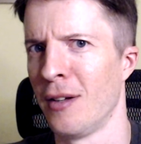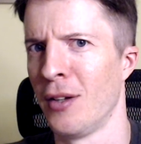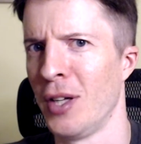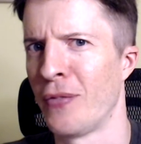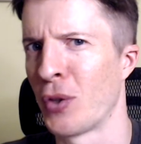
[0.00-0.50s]

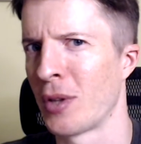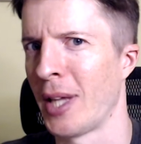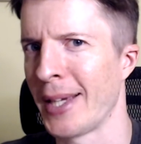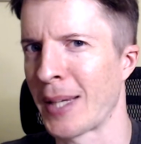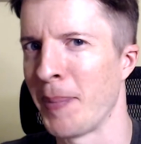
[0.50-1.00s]
If you're
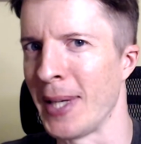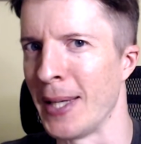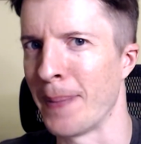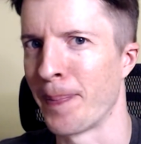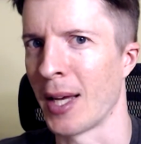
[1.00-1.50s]
like
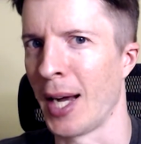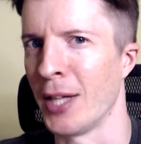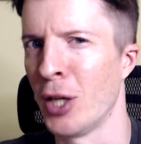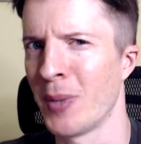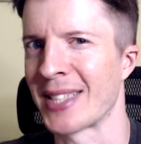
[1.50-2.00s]
me, I
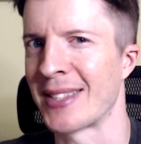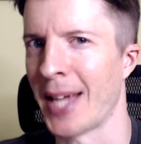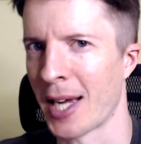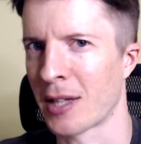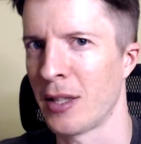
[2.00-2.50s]
know
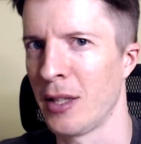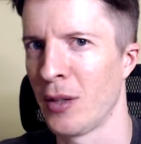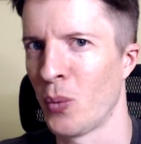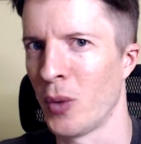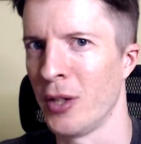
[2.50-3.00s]
exactly
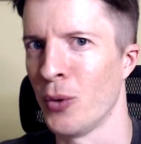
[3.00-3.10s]
what you